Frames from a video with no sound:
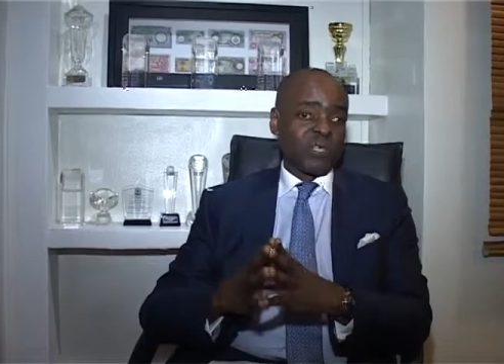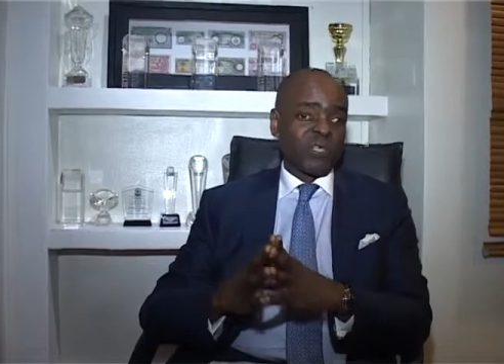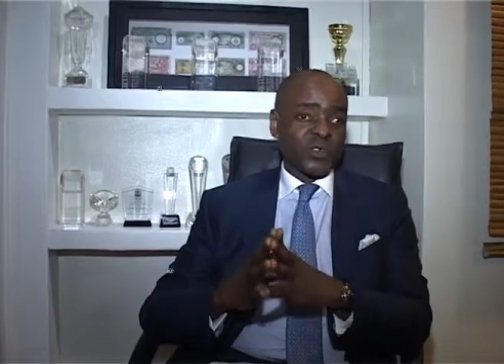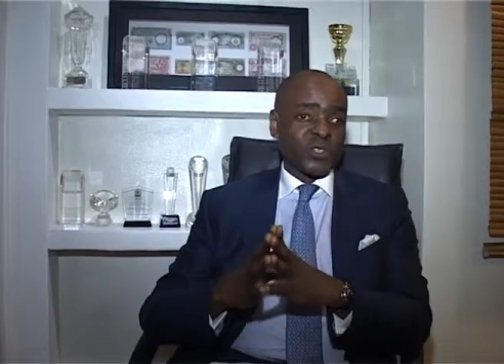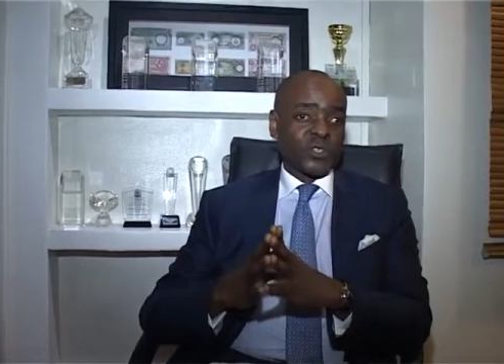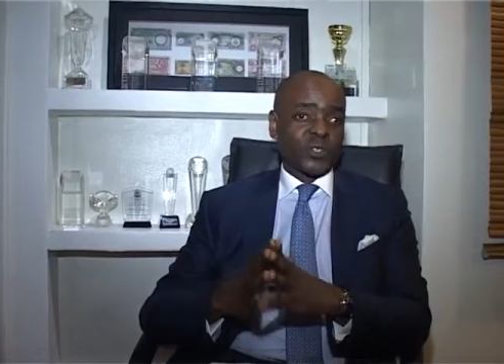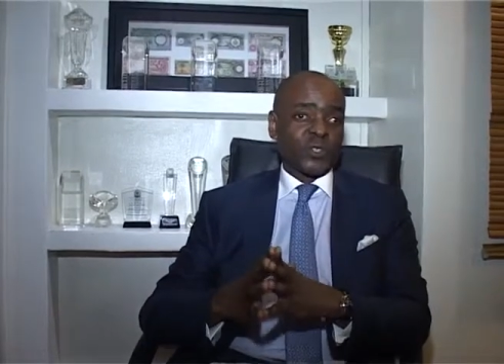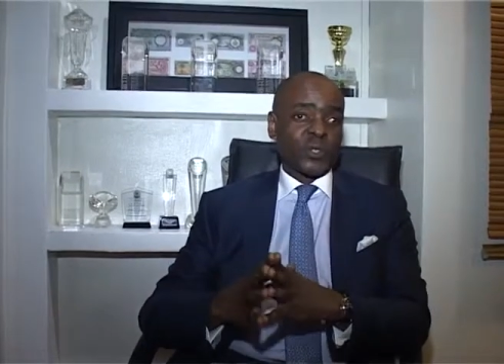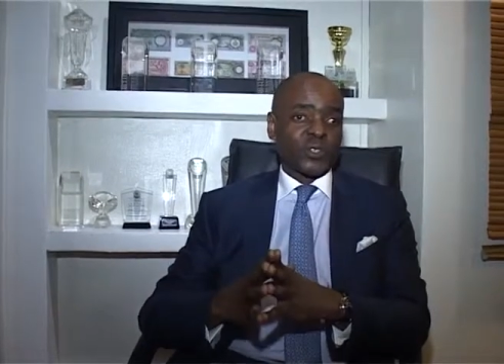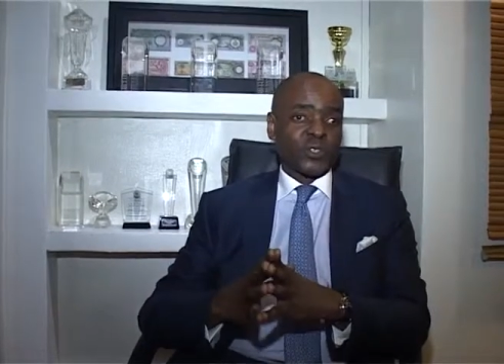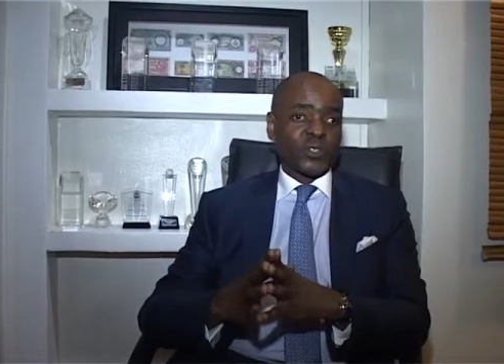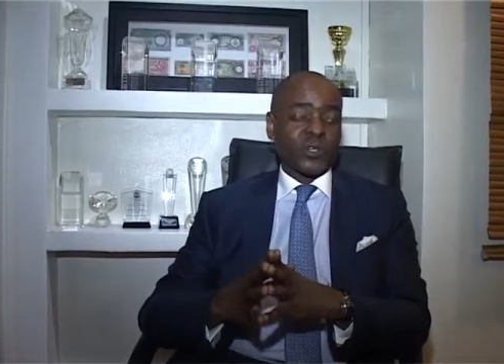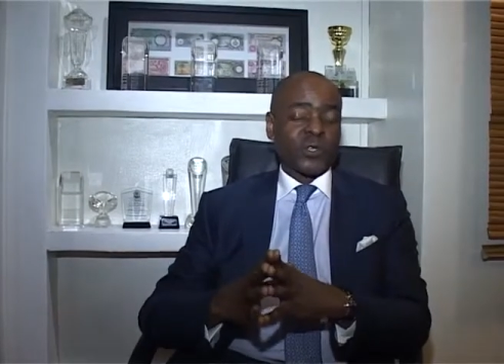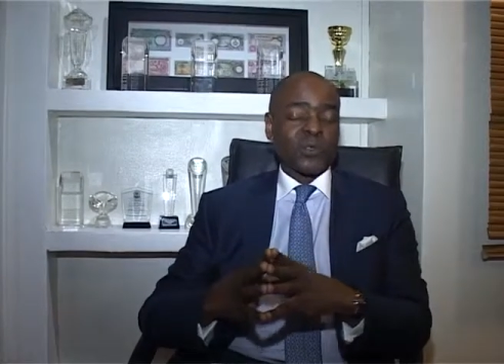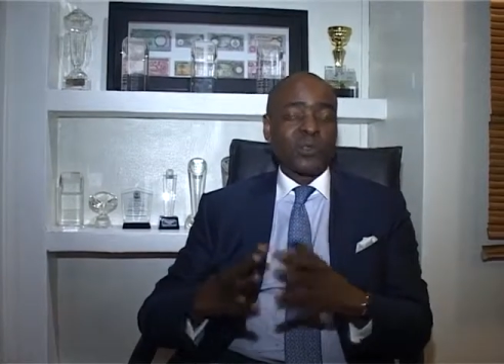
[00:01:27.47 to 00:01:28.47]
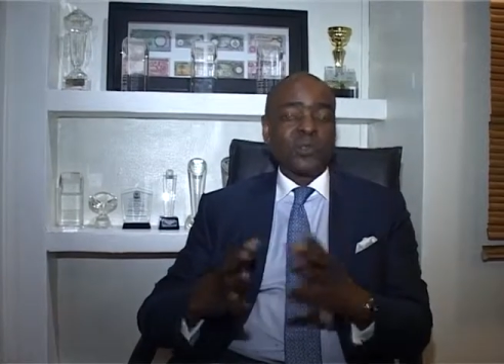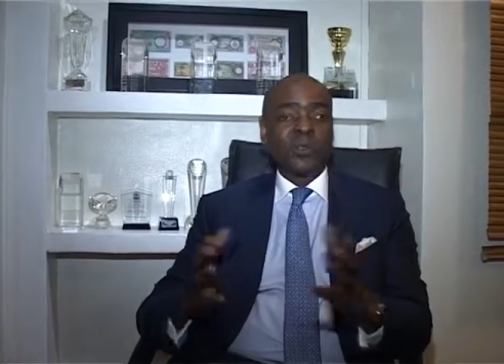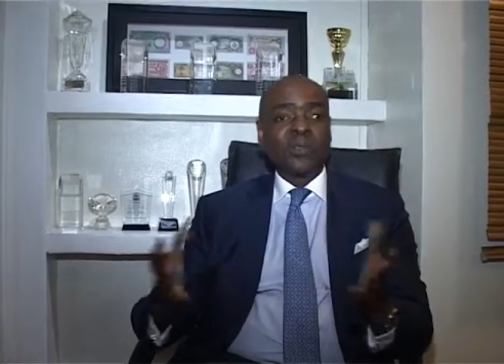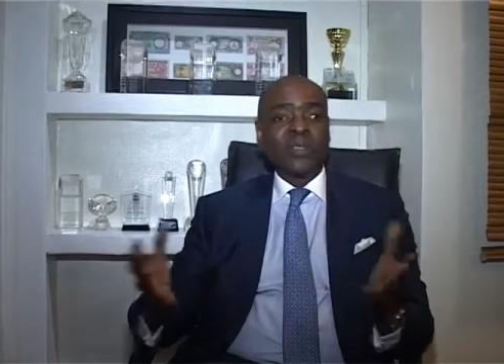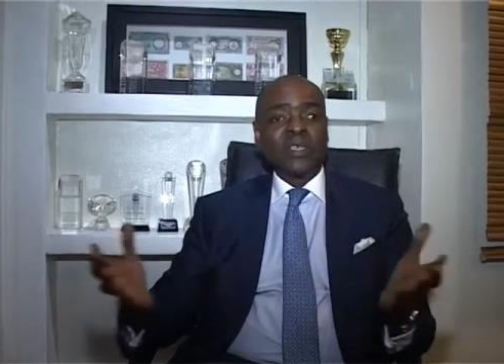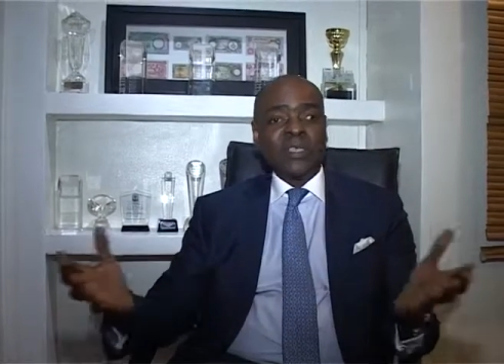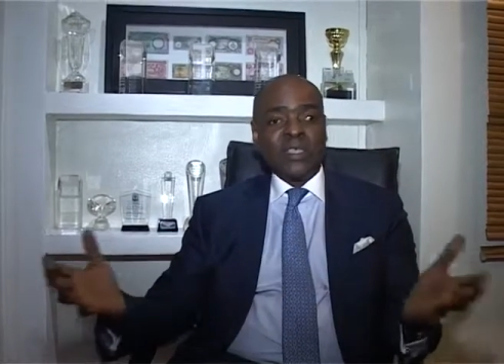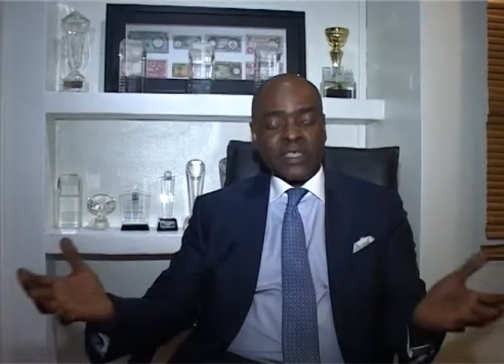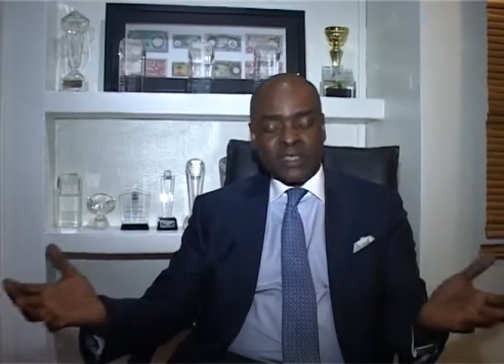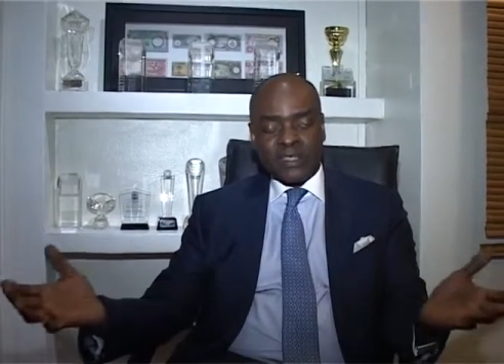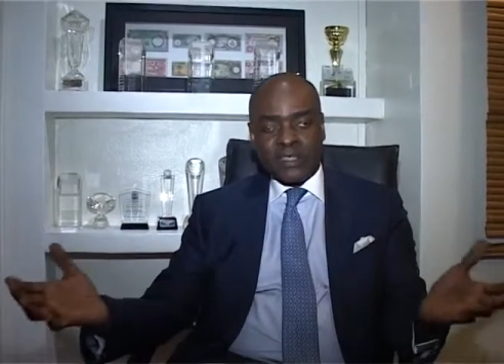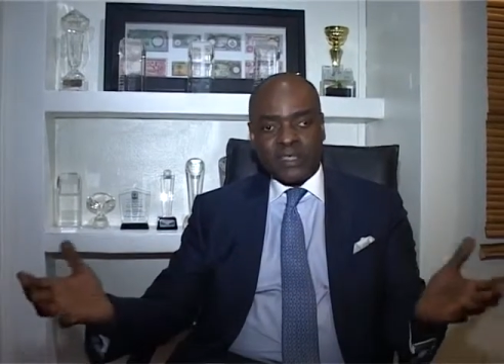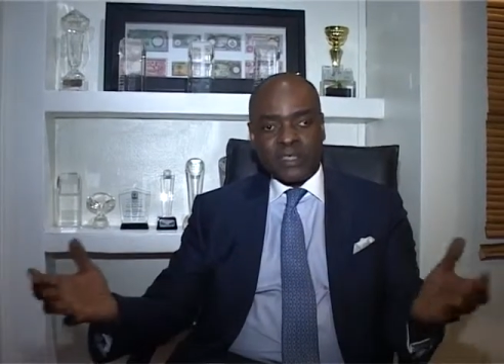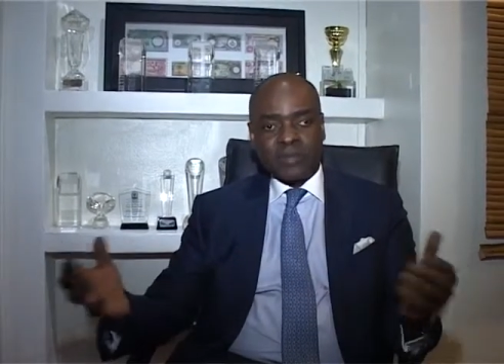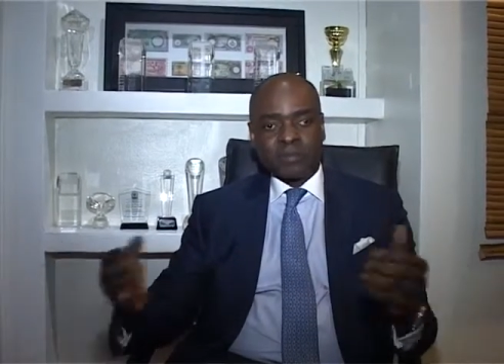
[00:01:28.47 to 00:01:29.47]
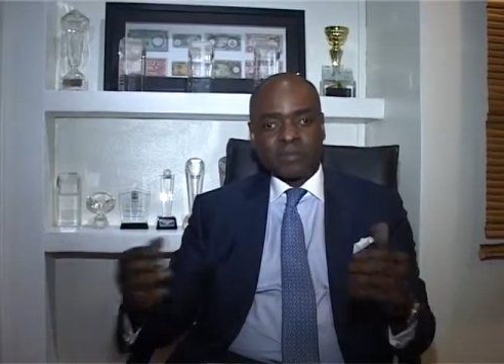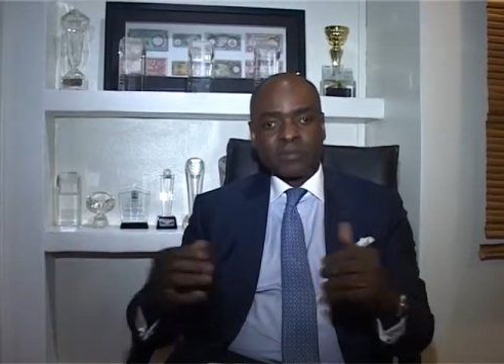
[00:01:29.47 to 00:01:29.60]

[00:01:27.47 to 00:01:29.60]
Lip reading: infrastructure needs.